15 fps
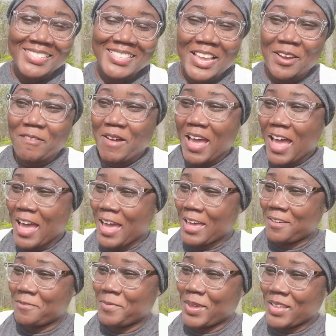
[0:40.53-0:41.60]
so
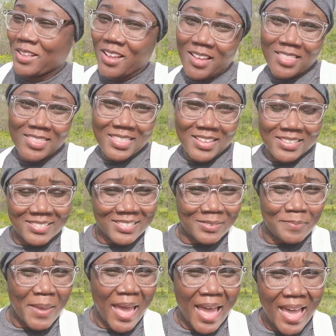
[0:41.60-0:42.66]
i've been on this
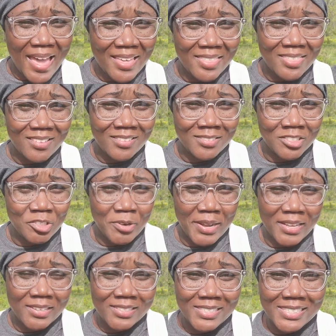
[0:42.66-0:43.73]
path on
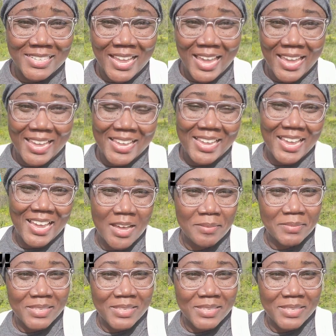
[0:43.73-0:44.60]
trail today um,